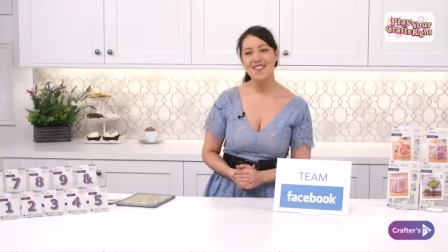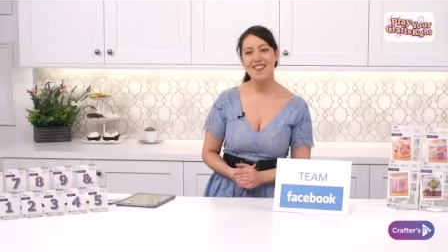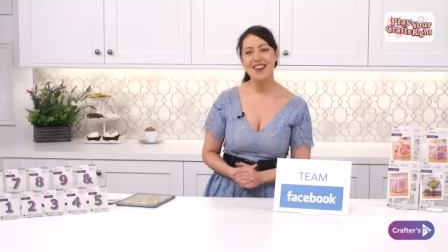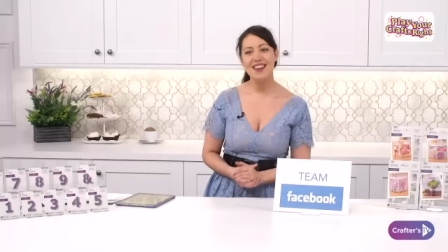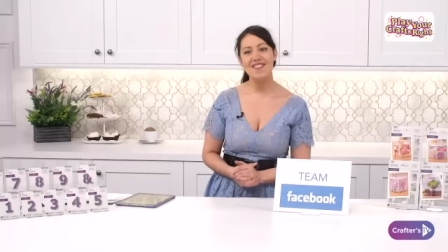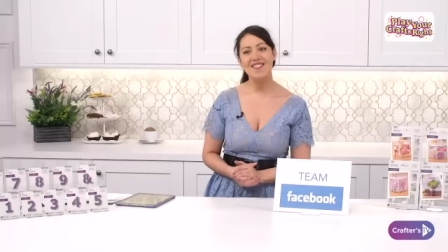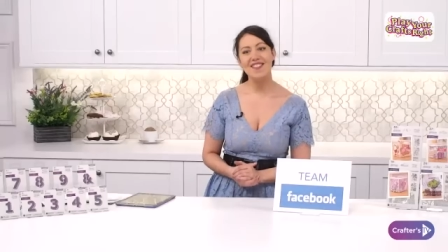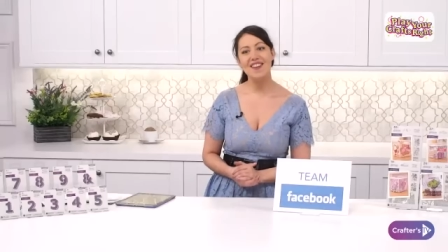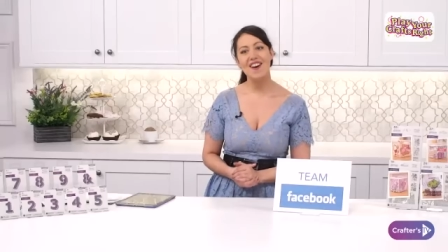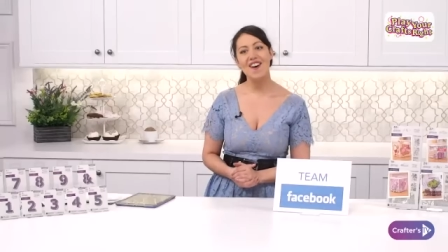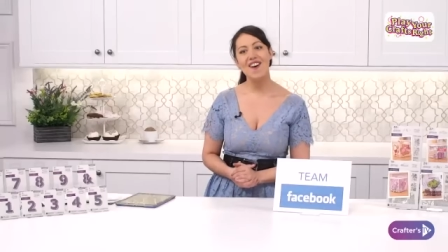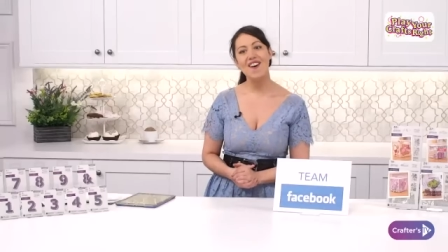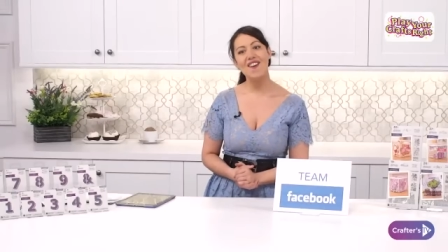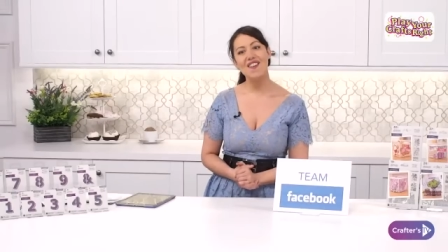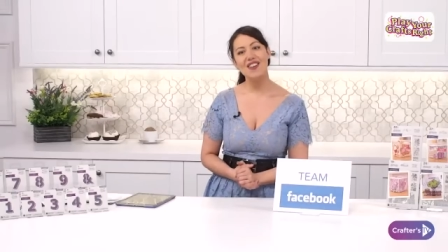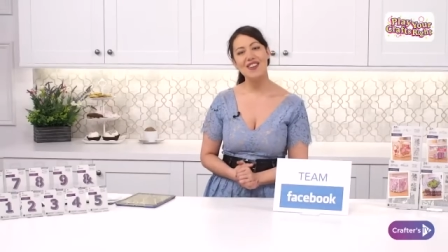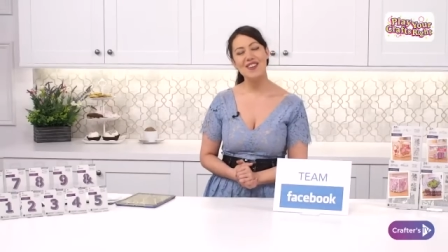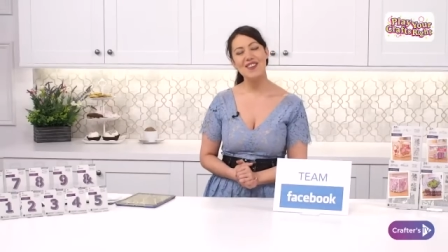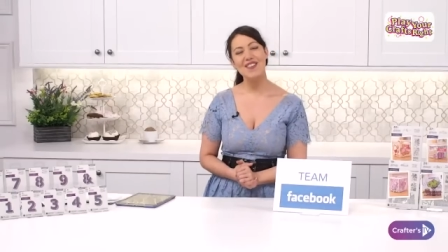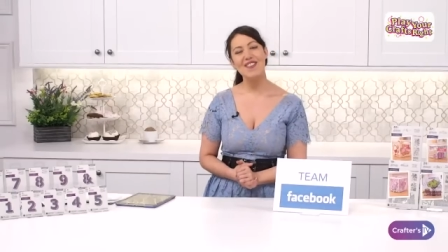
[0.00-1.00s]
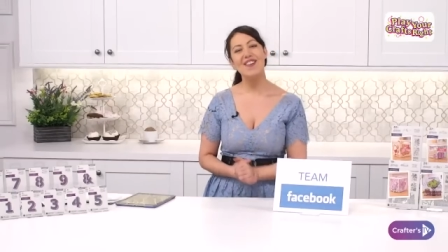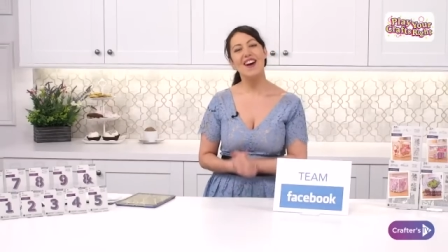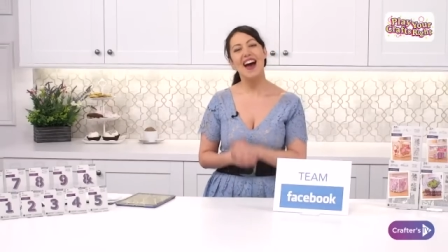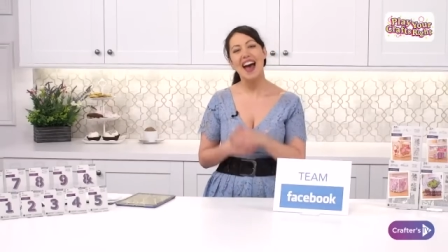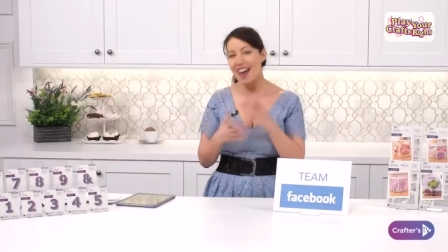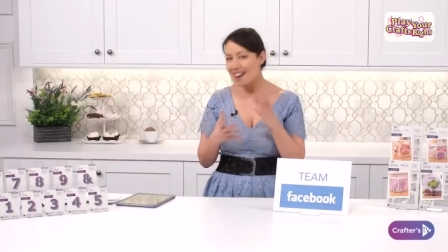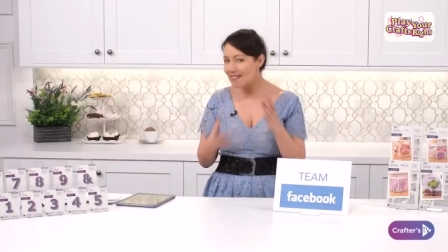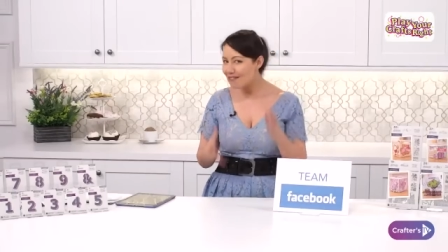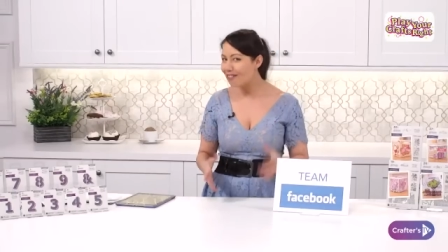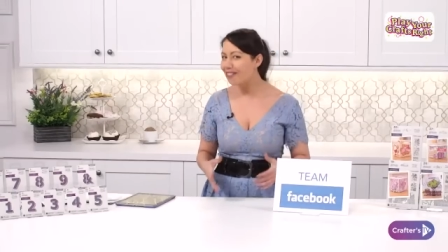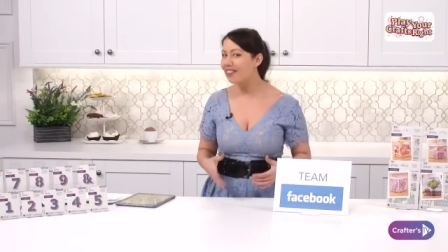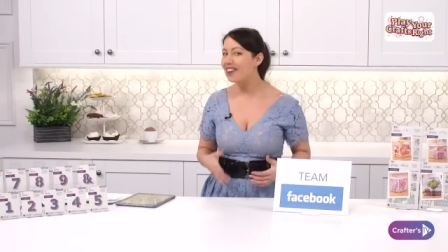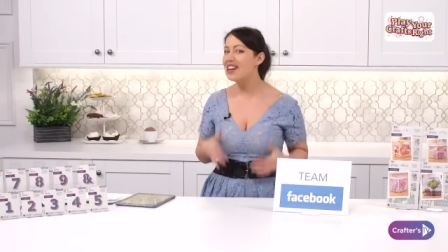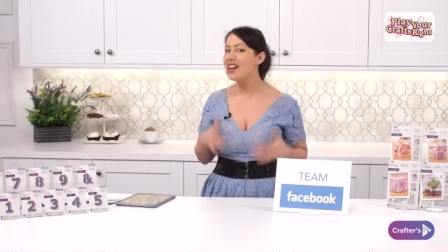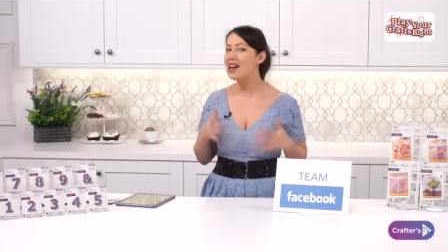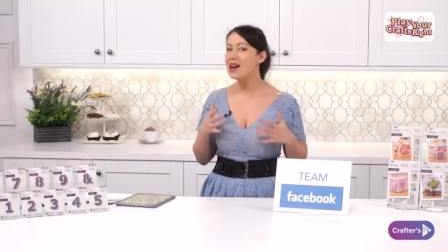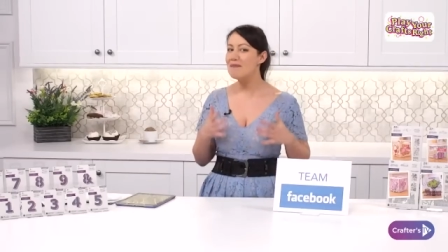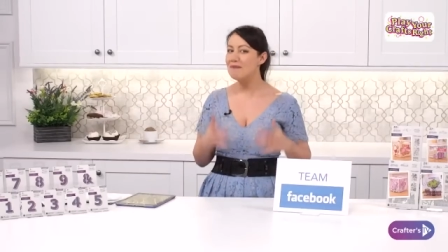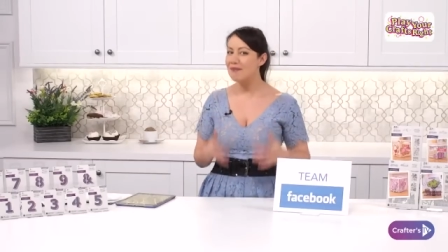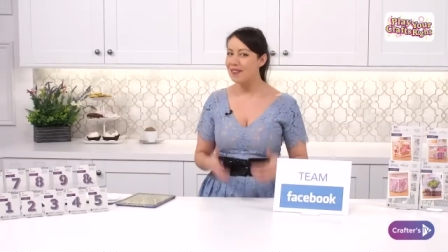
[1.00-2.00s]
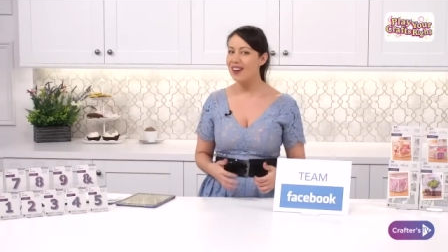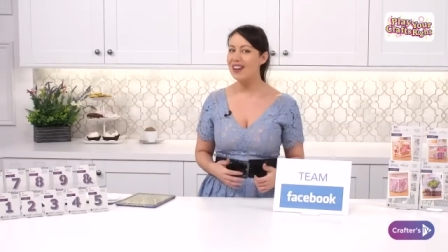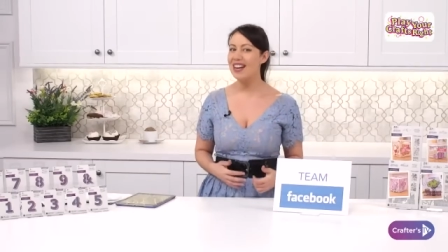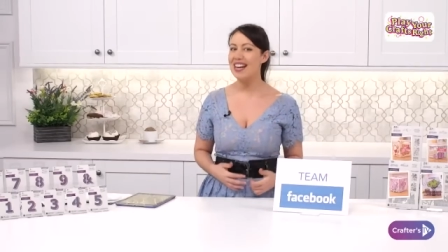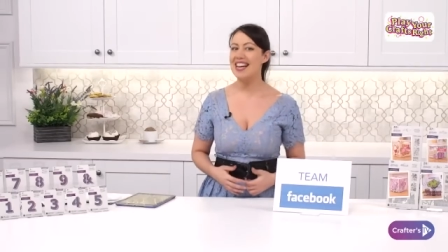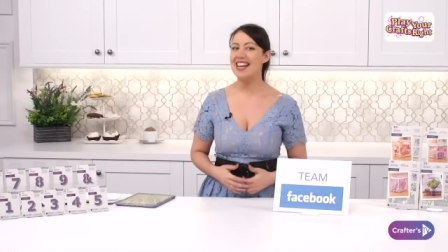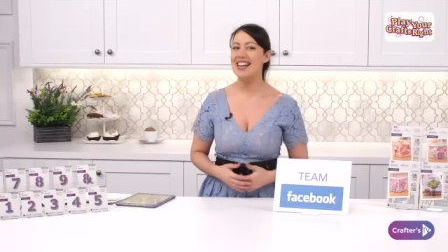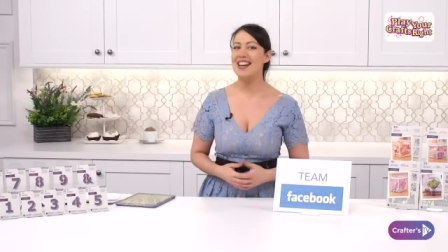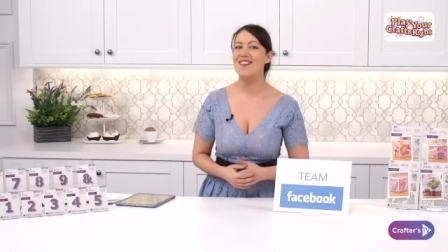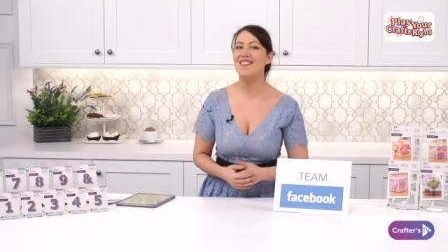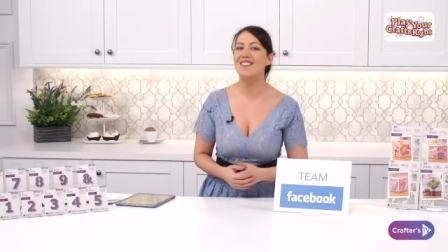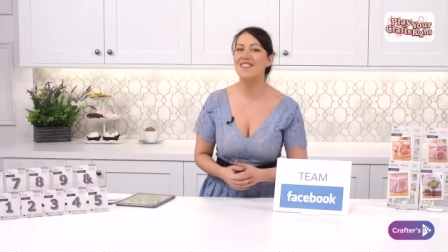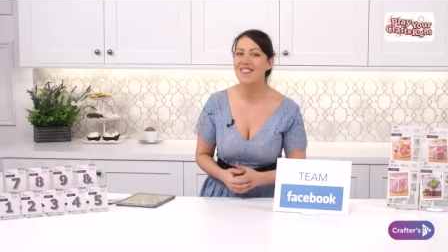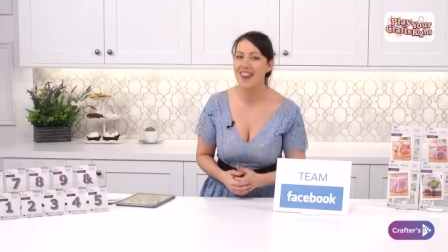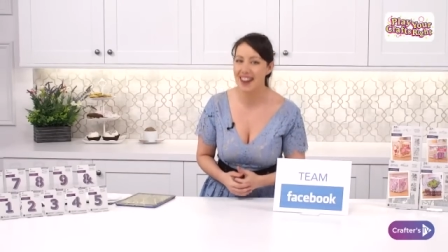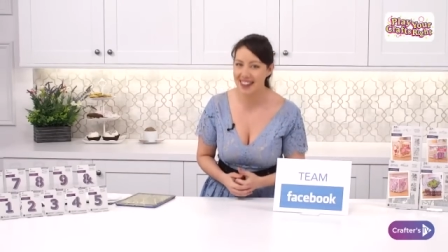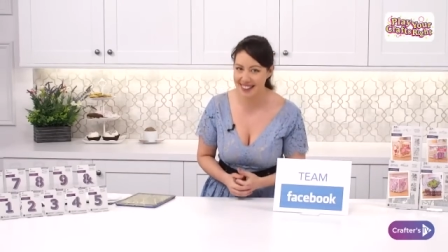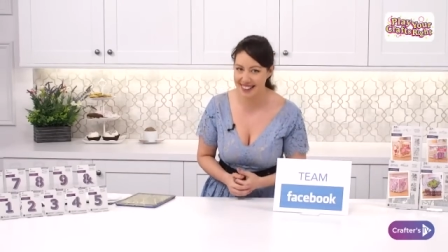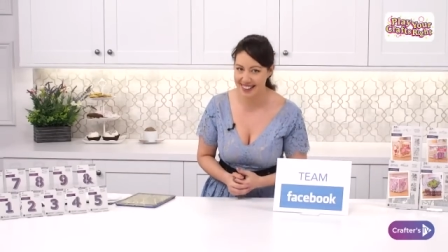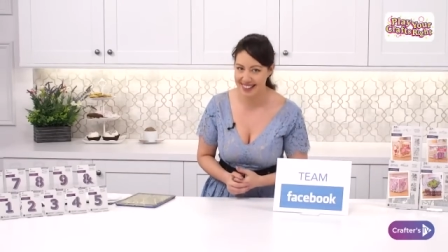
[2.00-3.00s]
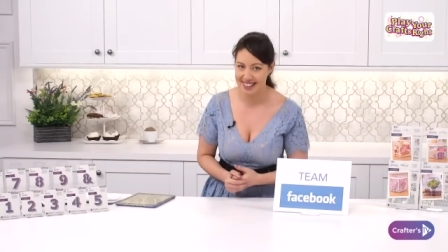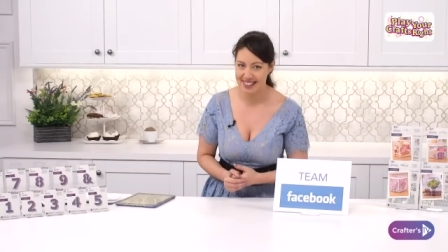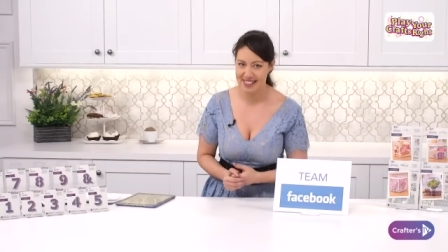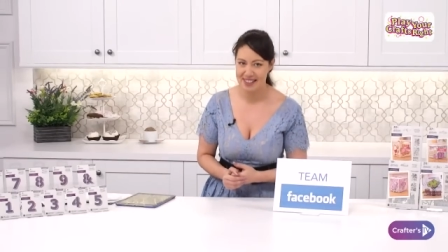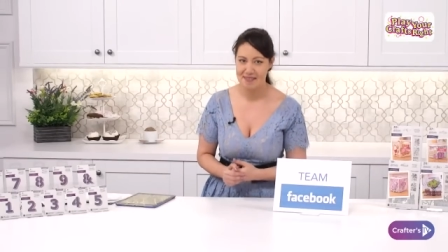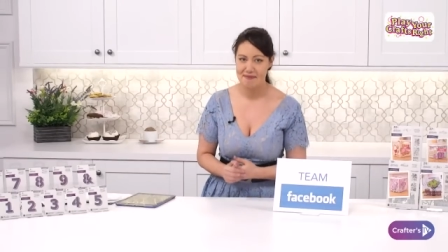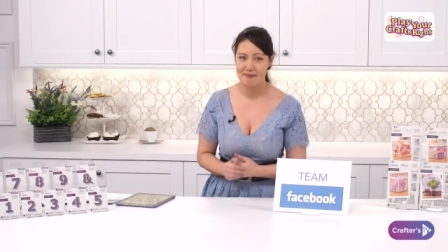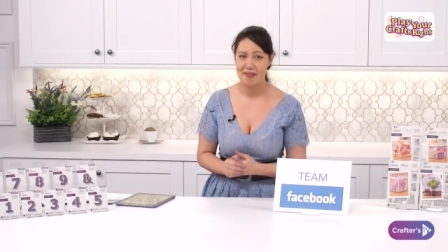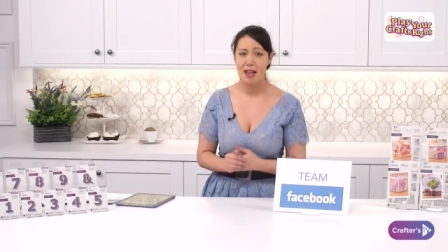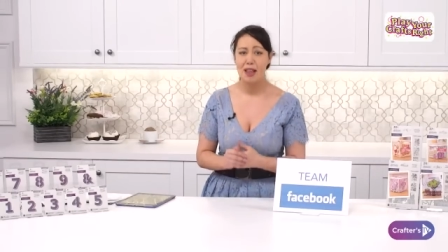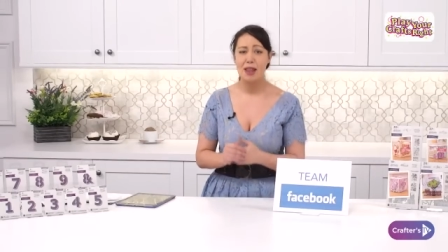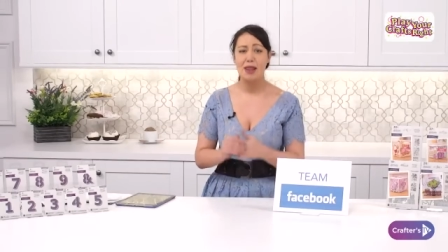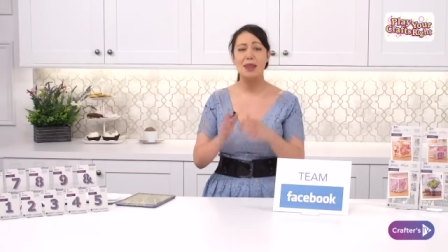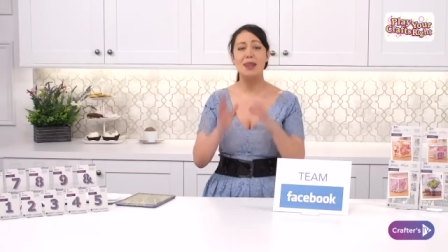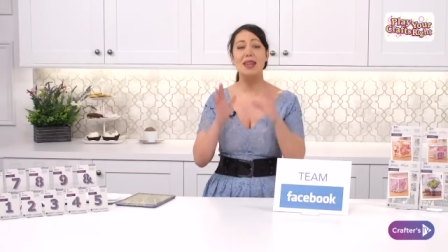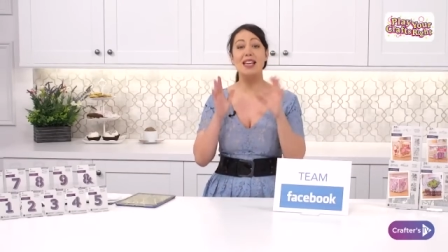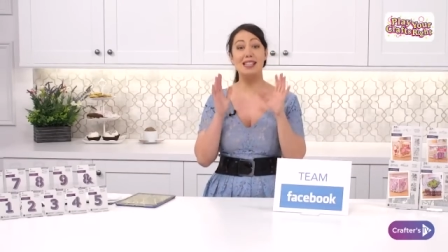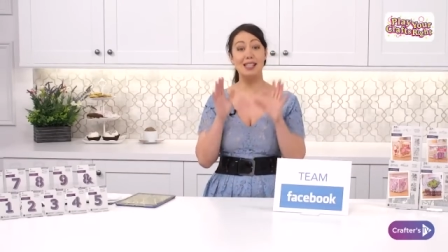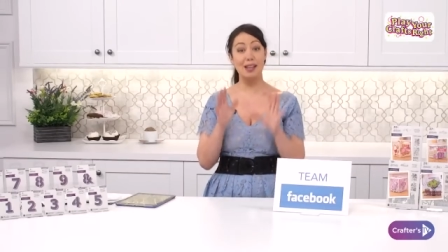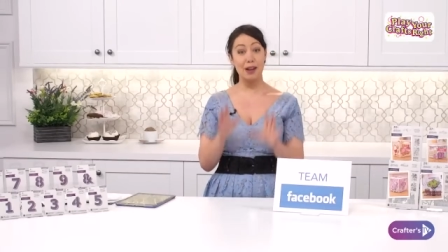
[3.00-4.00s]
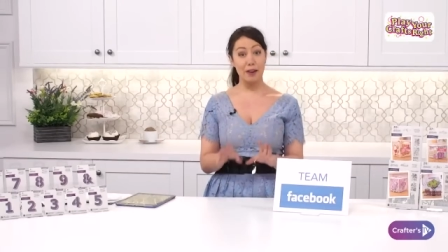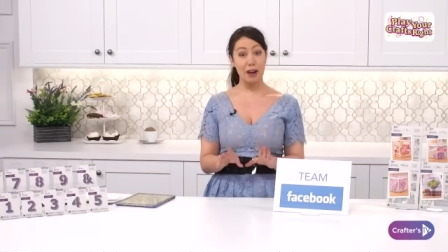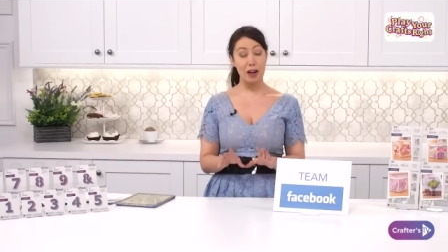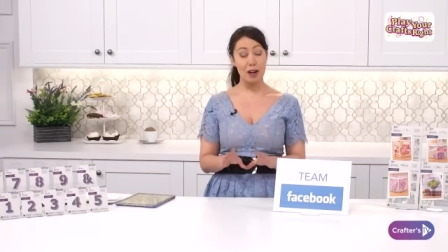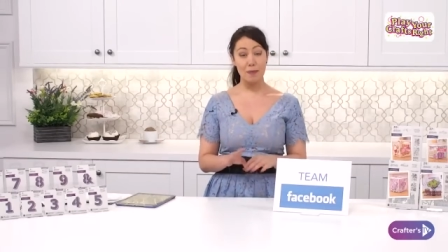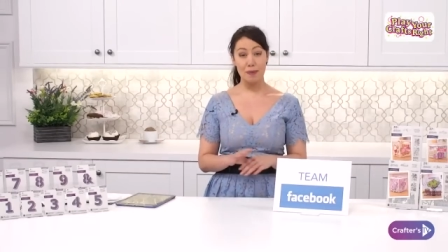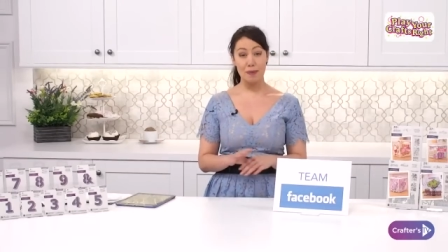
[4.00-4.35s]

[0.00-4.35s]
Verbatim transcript: we've got your Every Bunny Welcome. This is going to